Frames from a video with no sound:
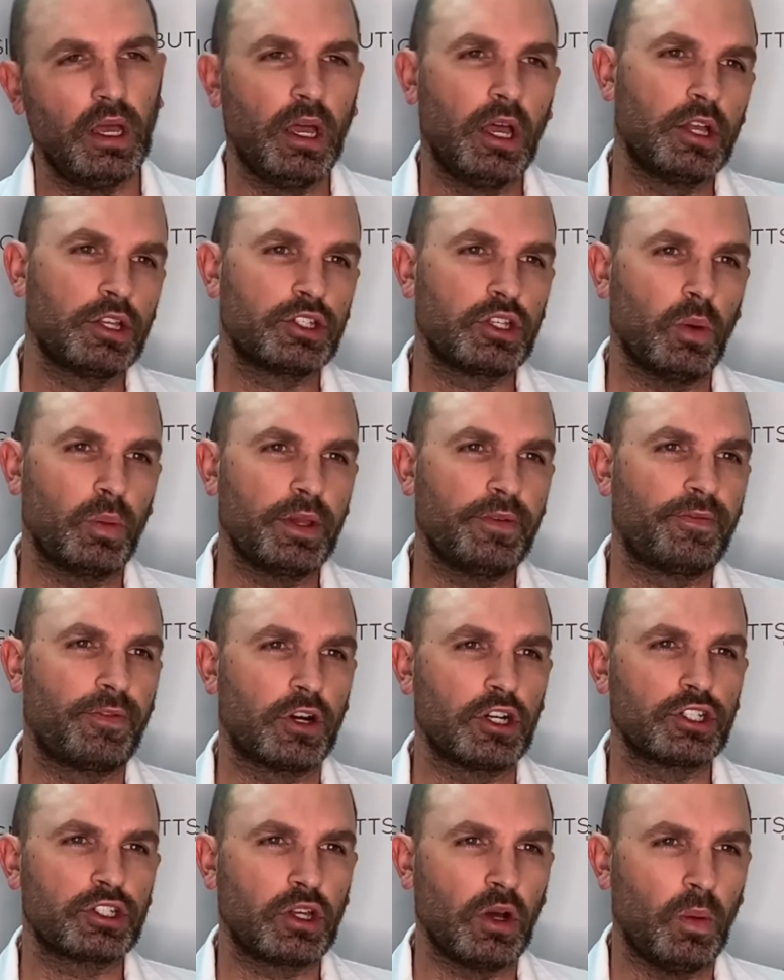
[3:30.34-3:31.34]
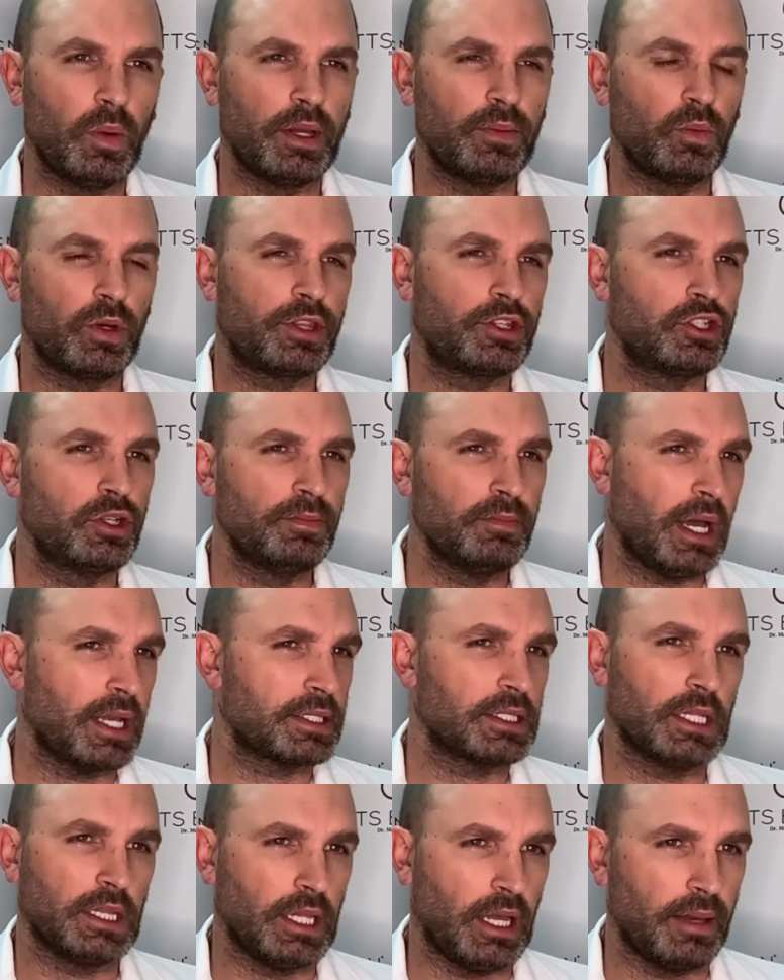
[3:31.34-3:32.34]
So we first go in with
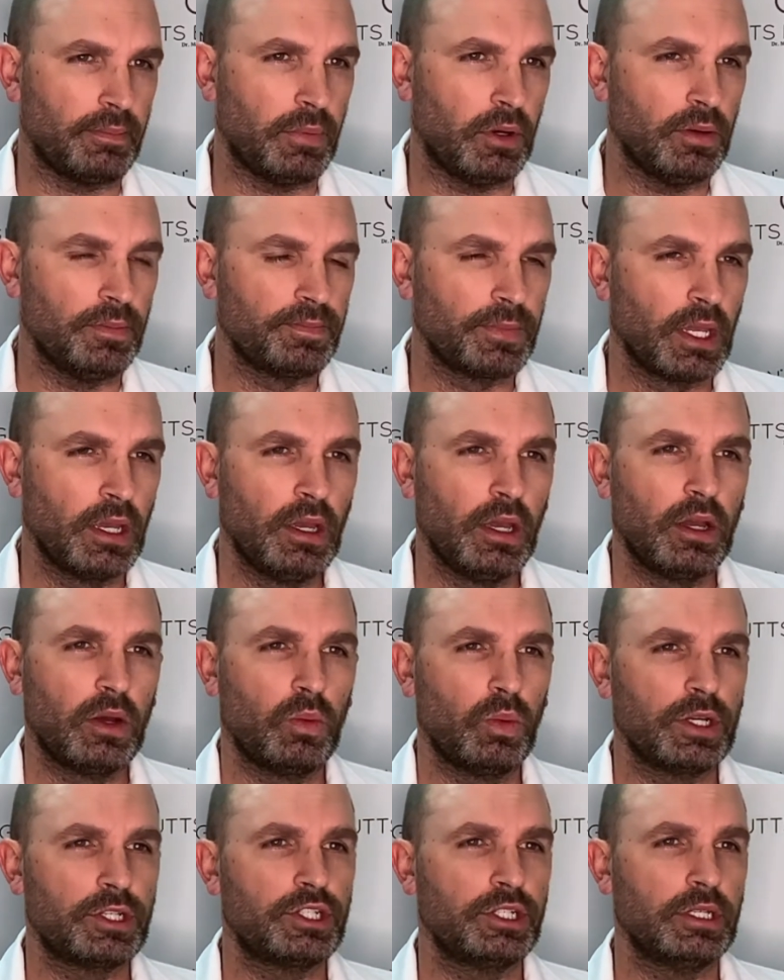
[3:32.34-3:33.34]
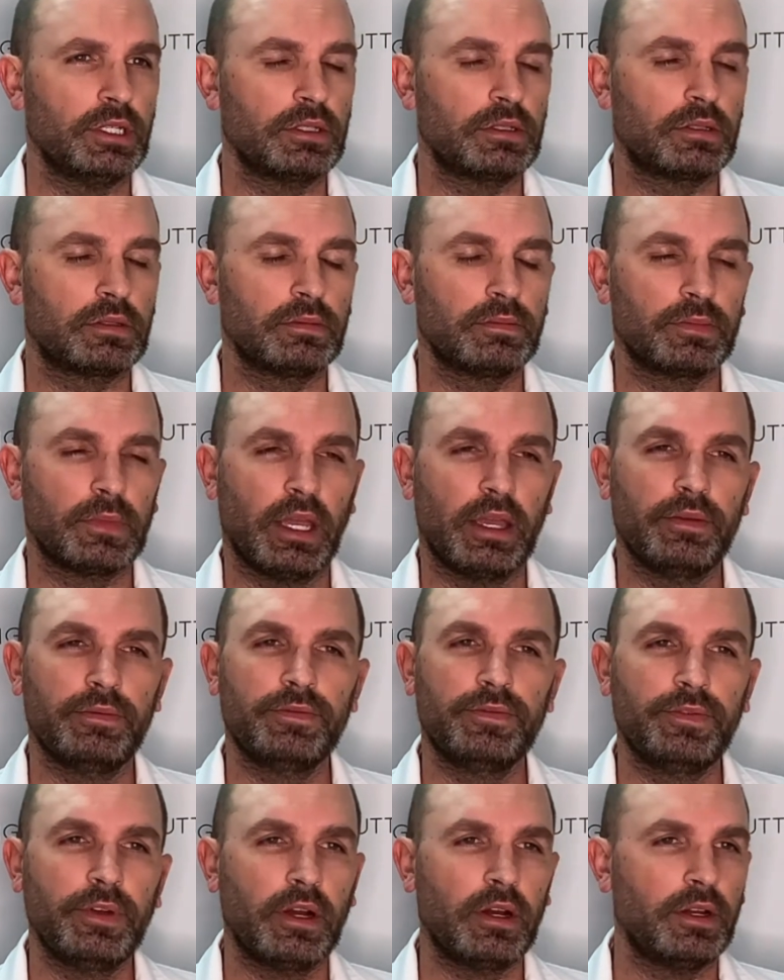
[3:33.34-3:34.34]
tumescent lipo, which is a
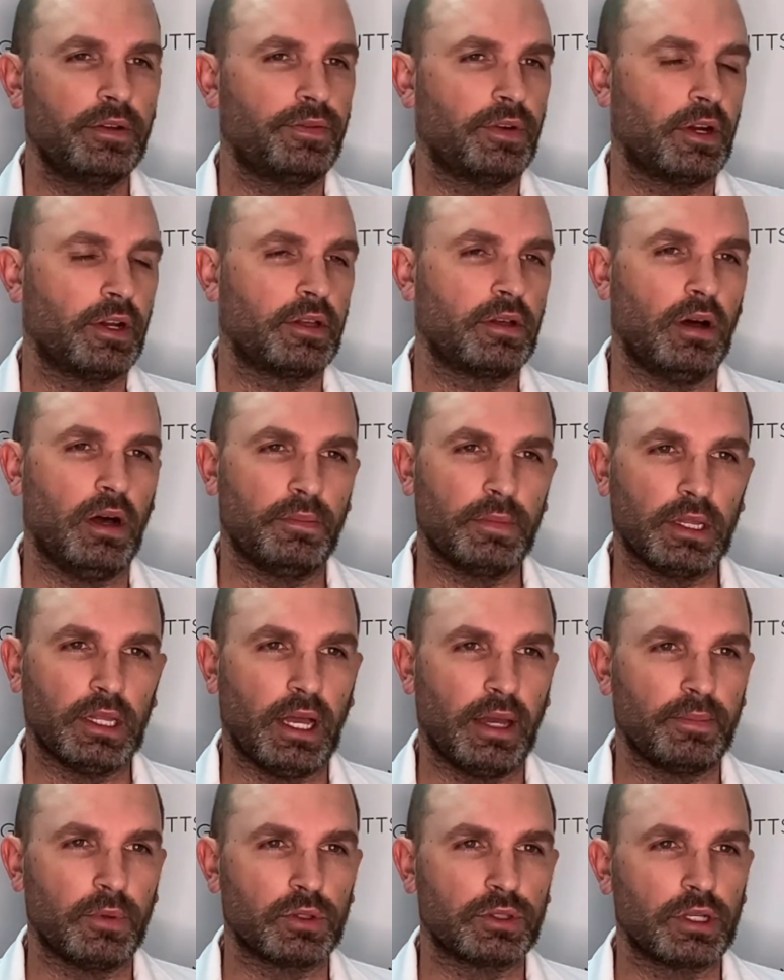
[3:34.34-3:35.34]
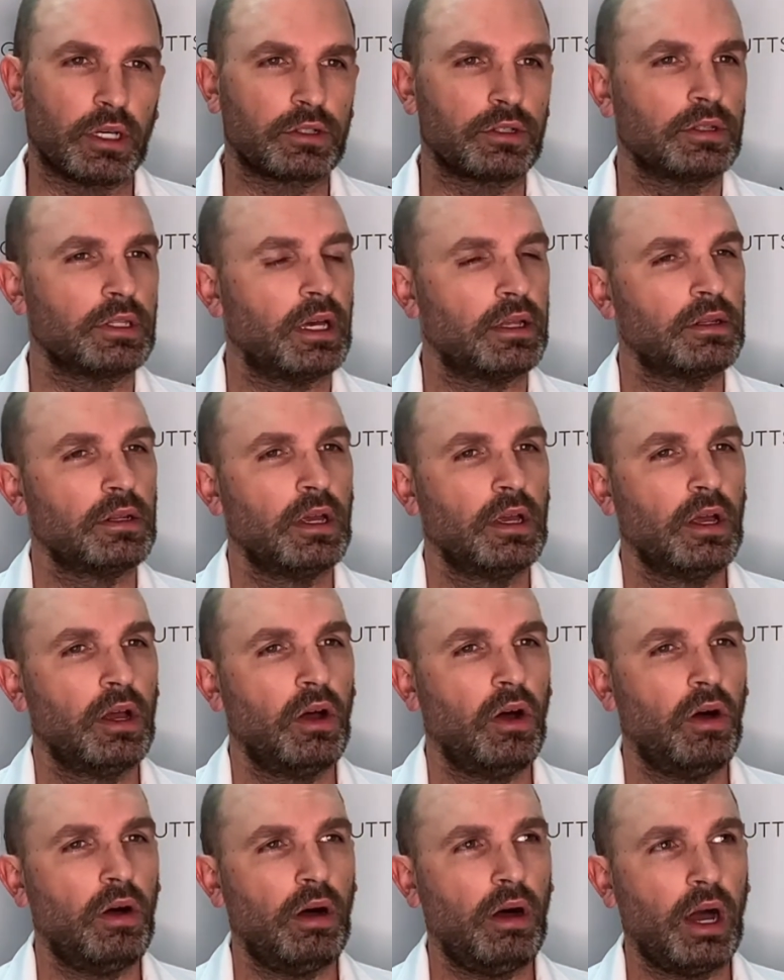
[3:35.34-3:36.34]
very, very common liposuction that
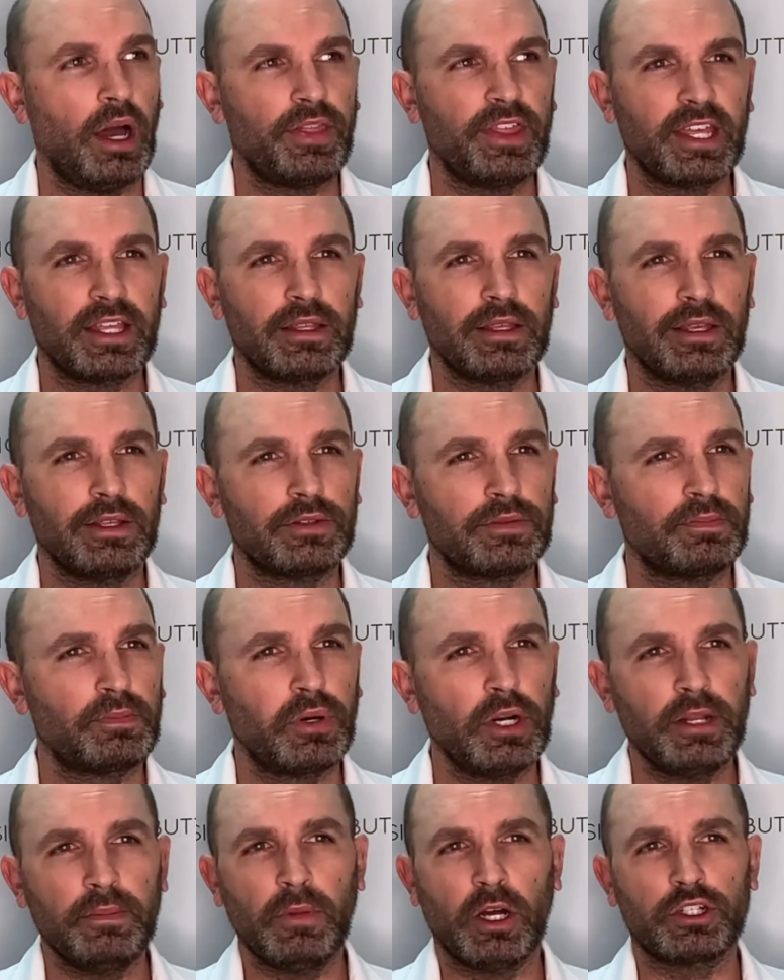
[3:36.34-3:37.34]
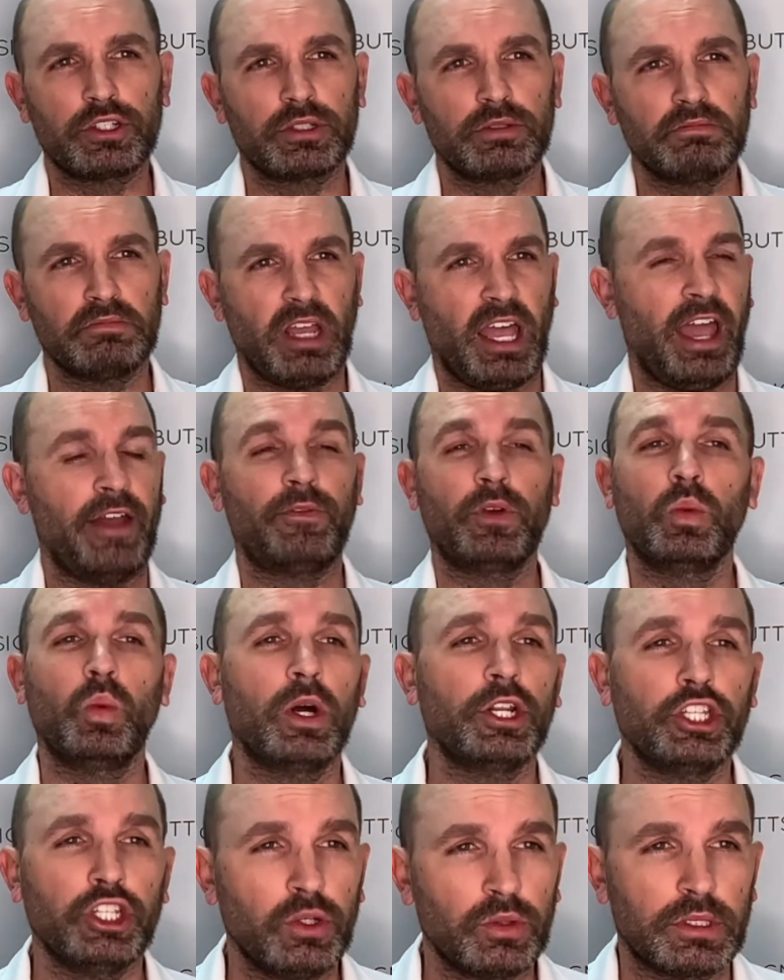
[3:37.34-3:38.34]
I think is pretty much
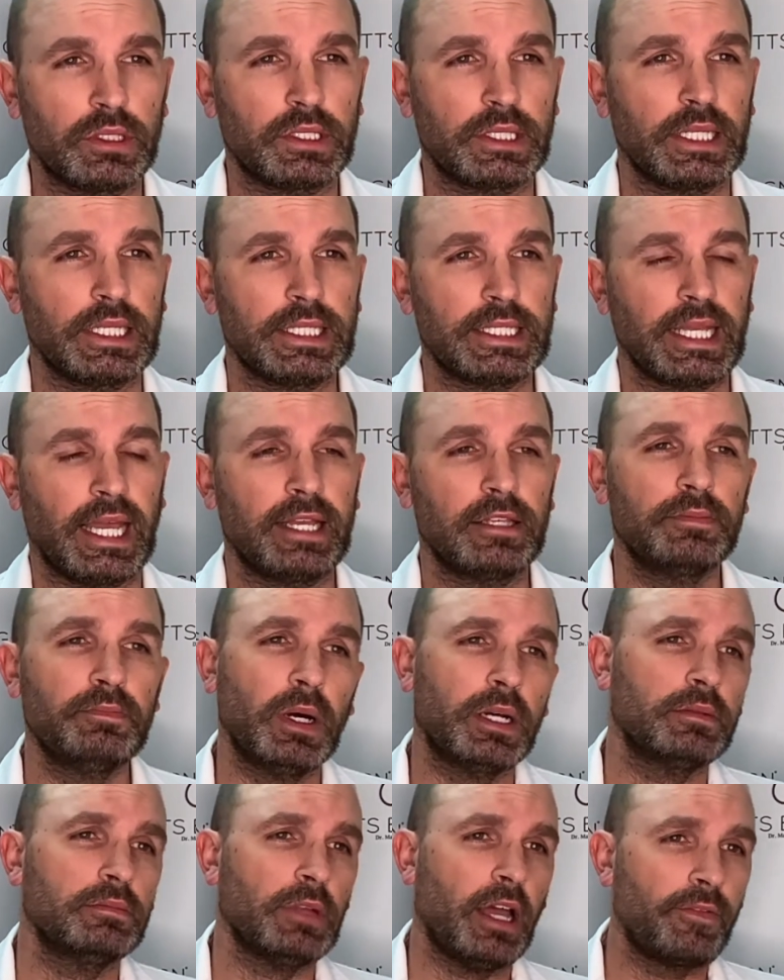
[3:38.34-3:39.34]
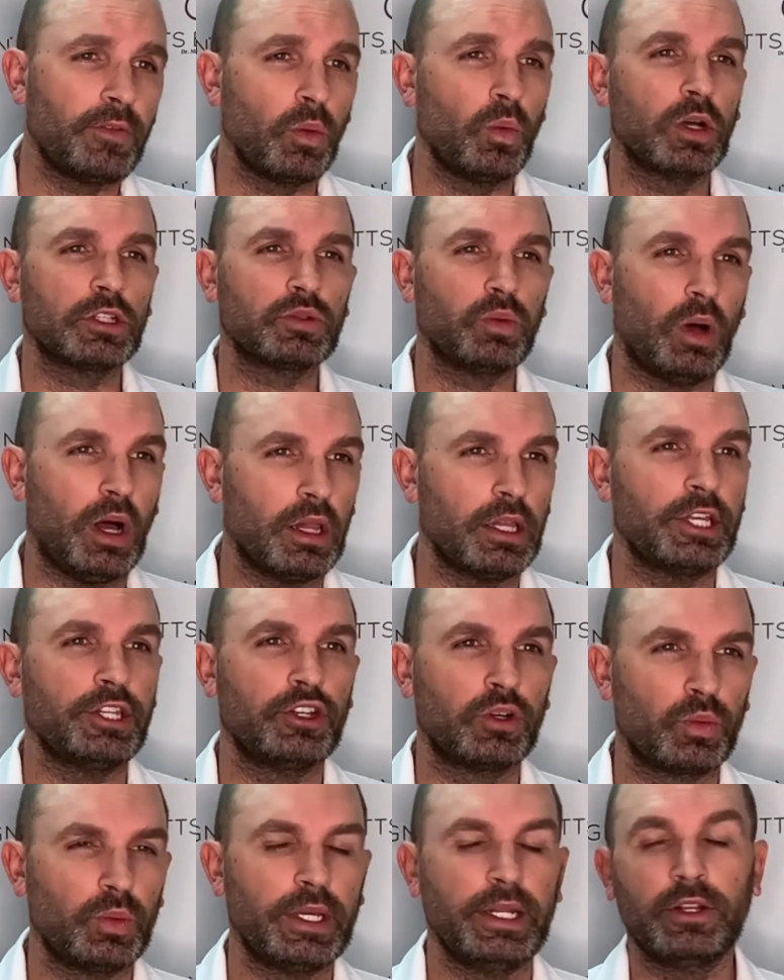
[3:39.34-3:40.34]
everyone uses these days. But every once in a while in
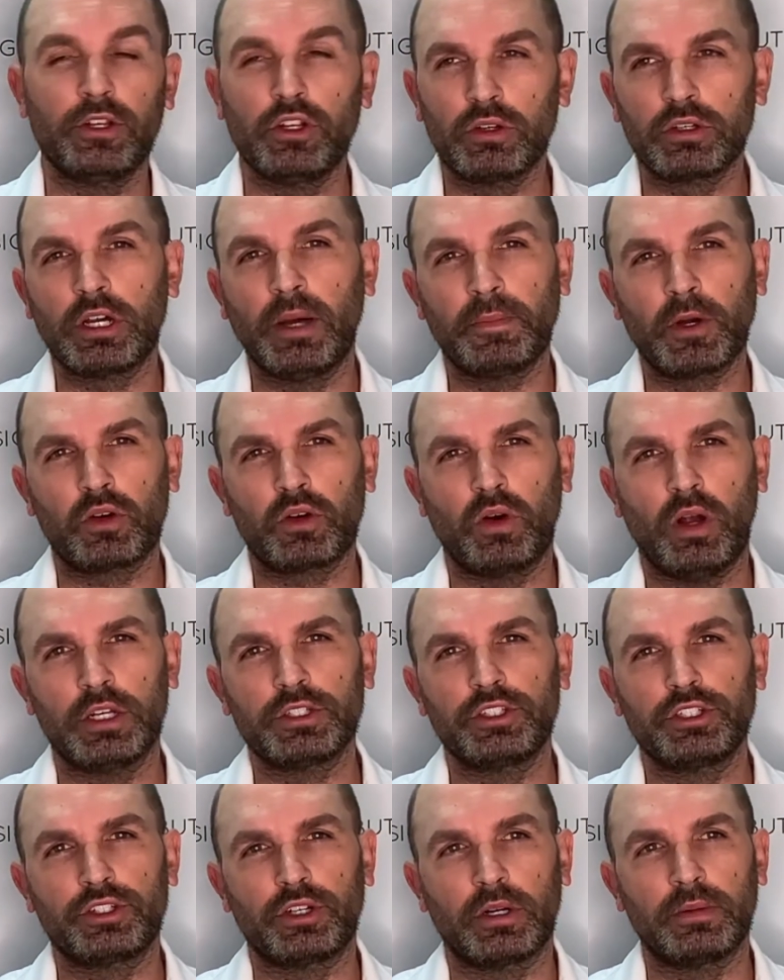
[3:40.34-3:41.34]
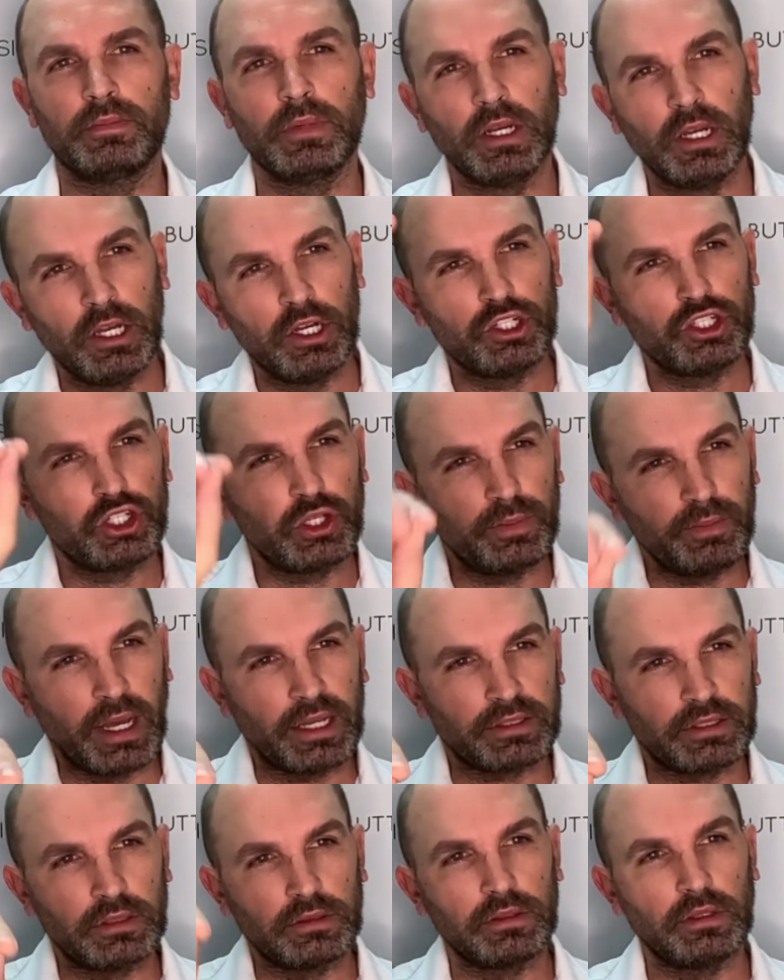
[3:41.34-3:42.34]
your reading, you'll come across the term
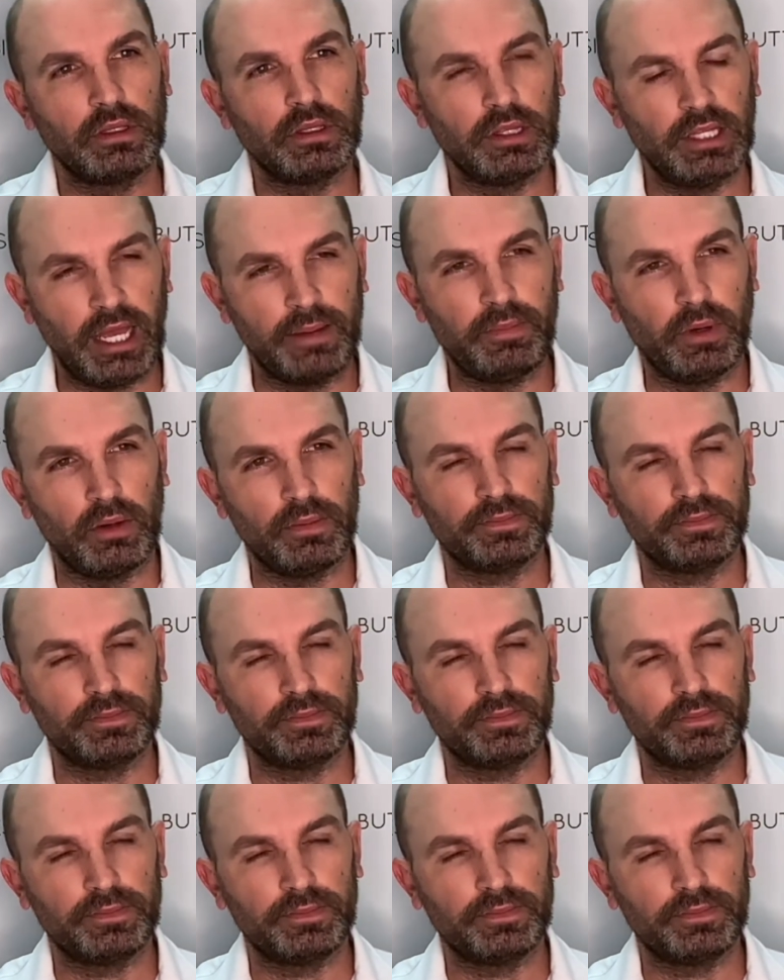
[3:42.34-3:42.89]
tumescent lipo.